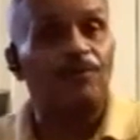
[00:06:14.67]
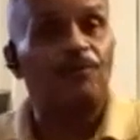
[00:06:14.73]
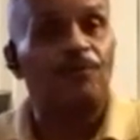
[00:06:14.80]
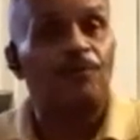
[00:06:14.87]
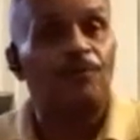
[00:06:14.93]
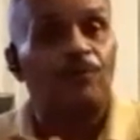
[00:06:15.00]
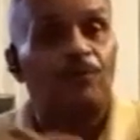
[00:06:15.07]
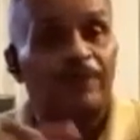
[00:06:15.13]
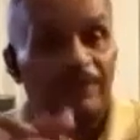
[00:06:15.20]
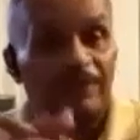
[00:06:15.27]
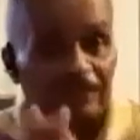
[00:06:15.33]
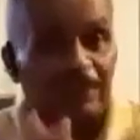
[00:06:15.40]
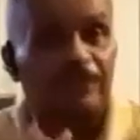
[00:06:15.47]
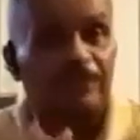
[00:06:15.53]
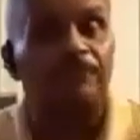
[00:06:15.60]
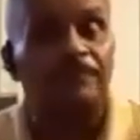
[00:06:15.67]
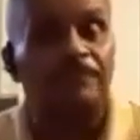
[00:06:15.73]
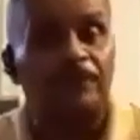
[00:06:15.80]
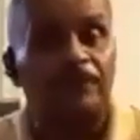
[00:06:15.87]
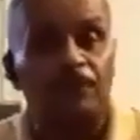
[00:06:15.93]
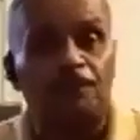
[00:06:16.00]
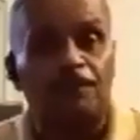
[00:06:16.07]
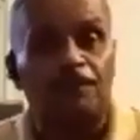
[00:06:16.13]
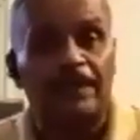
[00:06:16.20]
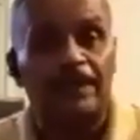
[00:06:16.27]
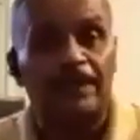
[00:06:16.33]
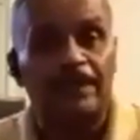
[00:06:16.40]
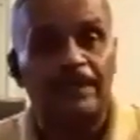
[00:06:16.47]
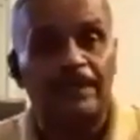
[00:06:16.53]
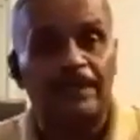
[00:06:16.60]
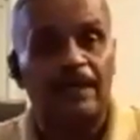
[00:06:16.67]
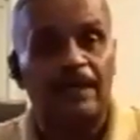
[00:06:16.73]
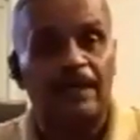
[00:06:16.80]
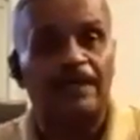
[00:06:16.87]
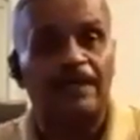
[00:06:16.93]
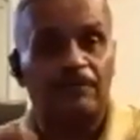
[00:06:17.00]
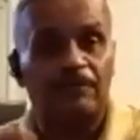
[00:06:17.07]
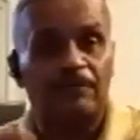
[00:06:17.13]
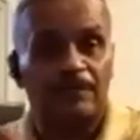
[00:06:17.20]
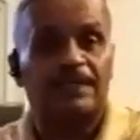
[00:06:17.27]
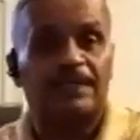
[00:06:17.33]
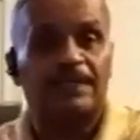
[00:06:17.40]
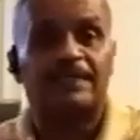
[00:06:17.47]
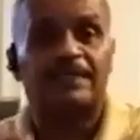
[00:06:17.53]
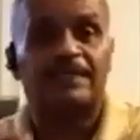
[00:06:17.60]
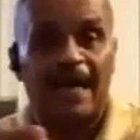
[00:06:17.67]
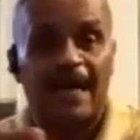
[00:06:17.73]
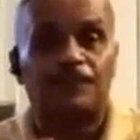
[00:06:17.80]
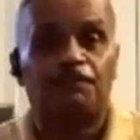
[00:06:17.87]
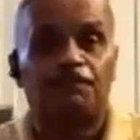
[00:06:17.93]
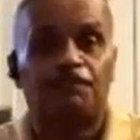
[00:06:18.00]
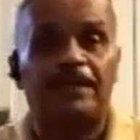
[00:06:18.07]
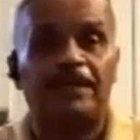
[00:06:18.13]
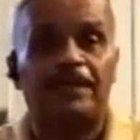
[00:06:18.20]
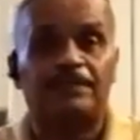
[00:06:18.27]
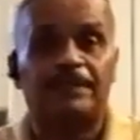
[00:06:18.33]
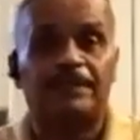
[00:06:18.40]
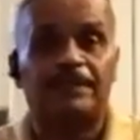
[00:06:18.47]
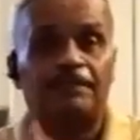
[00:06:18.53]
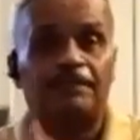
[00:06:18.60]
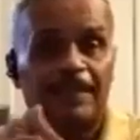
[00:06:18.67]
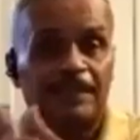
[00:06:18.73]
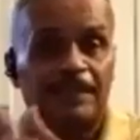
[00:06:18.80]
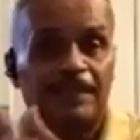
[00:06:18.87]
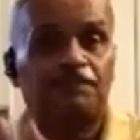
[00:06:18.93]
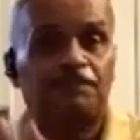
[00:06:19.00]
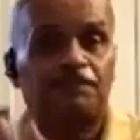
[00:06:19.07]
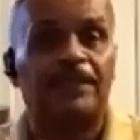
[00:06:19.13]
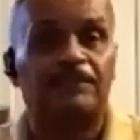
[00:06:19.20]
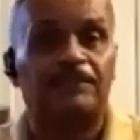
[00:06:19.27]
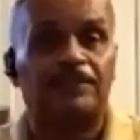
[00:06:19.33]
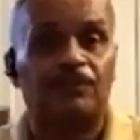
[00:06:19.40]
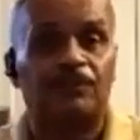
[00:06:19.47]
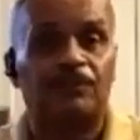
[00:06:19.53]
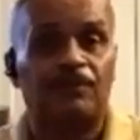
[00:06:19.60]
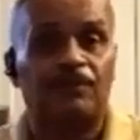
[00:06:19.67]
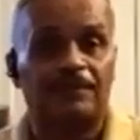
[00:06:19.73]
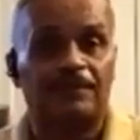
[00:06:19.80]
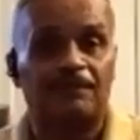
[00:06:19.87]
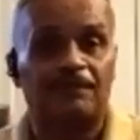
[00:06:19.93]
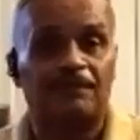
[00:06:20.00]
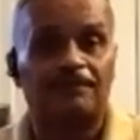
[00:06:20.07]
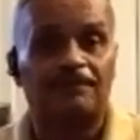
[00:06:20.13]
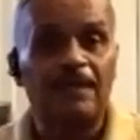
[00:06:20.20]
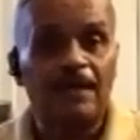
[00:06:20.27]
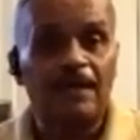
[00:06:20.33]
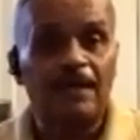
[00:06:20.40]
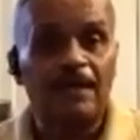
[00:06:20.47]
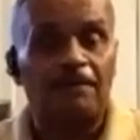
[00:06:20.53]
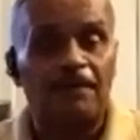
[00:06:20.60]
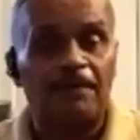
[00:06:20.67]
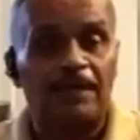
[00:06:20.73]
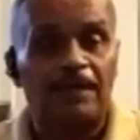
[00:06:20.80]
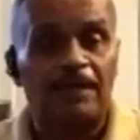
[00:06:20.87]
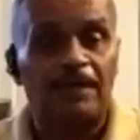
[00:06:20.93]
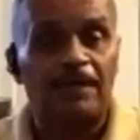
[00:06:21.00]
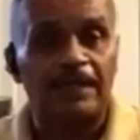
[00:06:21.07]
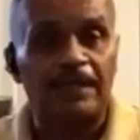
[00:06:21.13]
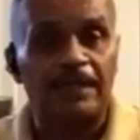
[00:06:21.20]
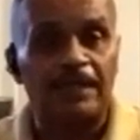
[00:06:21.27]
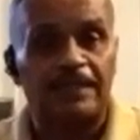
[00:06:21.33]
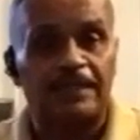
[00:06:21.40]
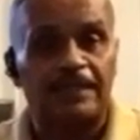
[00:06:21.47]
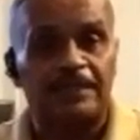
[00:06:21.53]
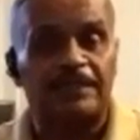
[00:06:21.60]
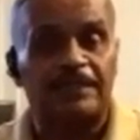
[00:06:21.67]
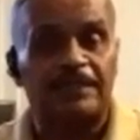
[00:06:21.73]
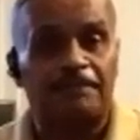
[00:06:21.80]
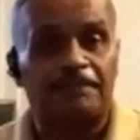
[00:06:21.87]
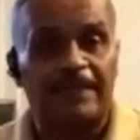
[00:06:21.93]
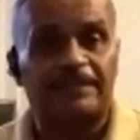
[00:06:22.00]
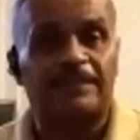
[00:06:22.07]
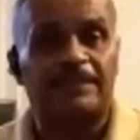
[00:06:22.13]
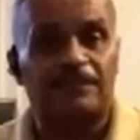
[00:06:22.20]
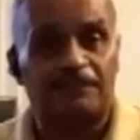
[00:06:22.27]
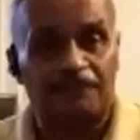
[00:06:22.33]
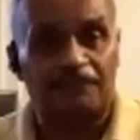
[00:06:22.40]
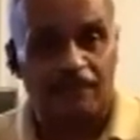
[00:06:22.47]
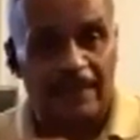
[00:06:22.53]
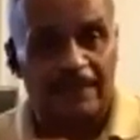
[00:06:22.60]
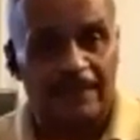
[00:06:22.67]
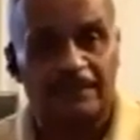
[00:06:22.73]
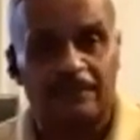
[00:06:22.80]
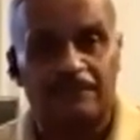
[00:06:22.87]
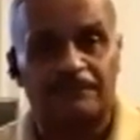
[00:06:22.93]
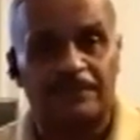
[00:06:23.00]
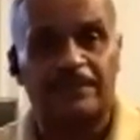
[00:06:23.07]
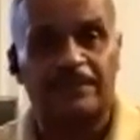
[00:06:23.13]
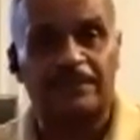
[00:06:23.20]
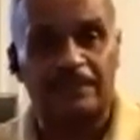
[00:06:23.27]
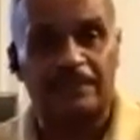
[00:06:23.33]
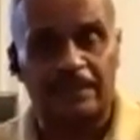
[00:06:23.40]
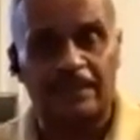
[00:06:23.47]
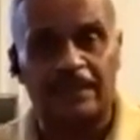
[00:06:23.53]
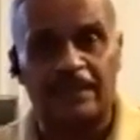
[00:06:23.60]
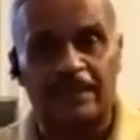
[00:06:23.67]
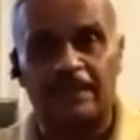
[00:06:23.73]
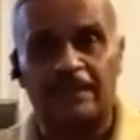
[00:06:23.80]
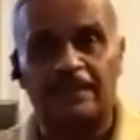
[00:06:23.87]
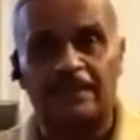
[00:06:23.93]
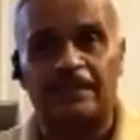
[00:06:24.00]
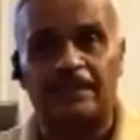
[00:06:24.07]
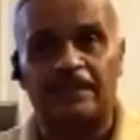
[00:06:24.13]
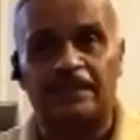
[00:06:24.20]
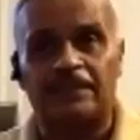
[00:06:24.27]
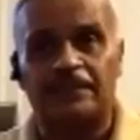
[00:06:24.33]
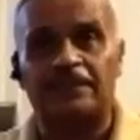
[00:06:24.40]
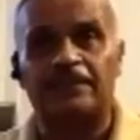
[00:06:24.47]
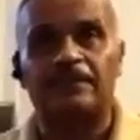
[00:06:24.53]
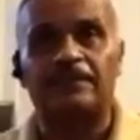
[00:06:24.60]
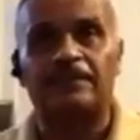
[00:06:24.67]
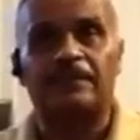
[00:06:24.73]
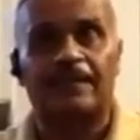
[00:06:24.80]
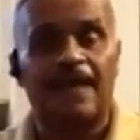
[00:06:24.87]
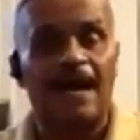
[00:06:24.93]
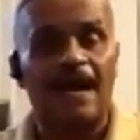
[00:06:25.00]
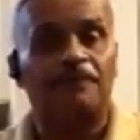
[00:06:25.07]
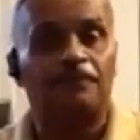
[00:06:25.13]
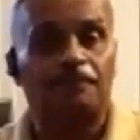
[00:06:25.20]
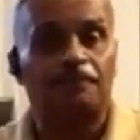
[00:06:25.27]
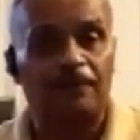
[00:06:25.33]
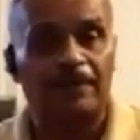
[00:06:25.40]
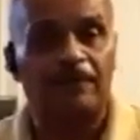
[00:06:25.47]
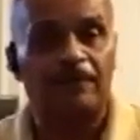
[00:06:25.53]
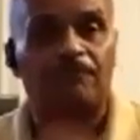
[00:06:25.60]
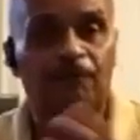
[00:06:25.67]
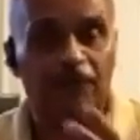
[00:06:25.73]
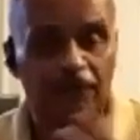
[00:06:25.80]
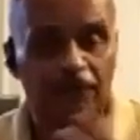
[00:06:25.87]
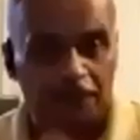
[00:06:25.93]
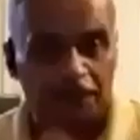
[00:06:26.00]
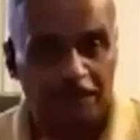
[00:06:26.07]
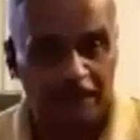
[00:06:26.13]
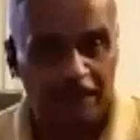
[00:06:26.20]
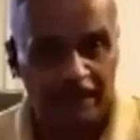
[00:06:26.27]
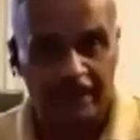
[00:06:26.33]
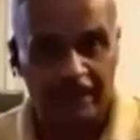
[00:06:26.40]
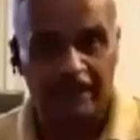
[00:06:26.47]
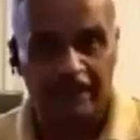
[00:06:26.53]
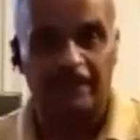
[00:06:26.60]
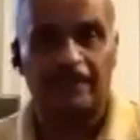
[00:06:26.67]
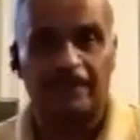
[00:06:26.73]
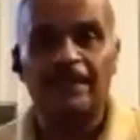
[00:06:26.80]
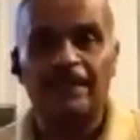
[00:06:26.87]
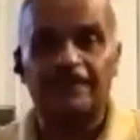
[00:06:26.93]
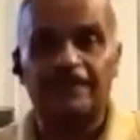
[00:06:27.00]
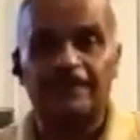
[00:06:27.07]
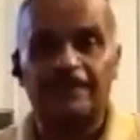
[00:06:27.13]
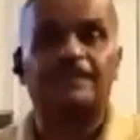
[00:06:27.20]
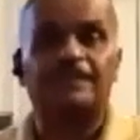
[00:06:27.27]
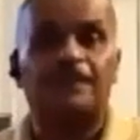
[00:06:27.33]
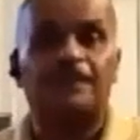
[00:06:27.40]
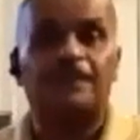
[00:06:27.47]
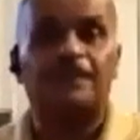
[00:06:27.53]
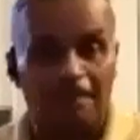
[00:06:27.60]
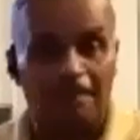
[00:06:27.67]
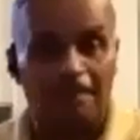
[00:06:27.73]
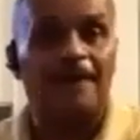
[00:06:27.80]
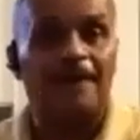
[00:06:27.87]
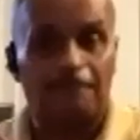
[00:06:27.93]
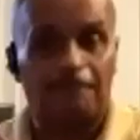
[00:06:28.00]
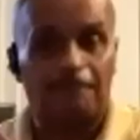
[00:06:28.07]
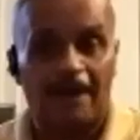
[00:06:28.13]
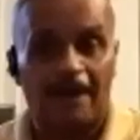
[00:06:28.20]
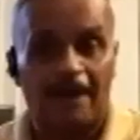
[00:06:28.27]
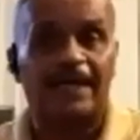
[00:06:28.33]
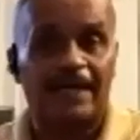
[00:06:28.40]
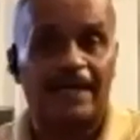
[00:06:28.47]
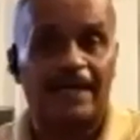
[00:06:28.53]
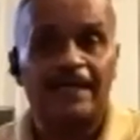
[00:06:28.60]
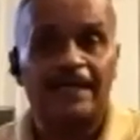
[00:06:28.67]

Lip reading: with whatever instrument you play. I know there's a lot of sax players there, bass players, all that stuff, but this is the basis of all that stuff. This is the counterpoint of what you're playing there. This is the bottom part that